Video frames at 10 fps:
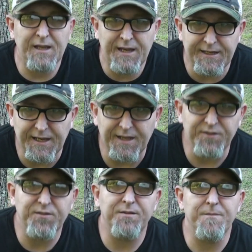Hey
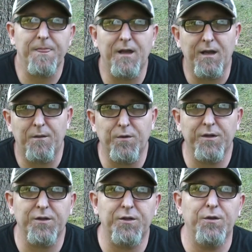guys, I
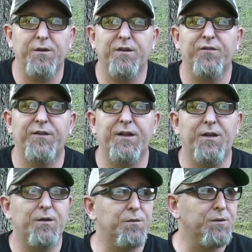wanted to do this
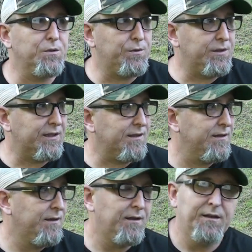video real quick
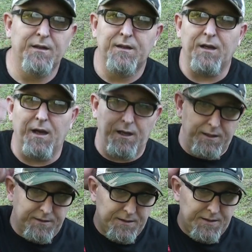
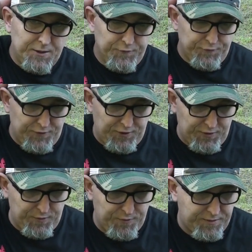here for the
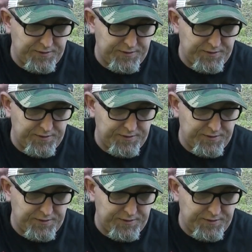youth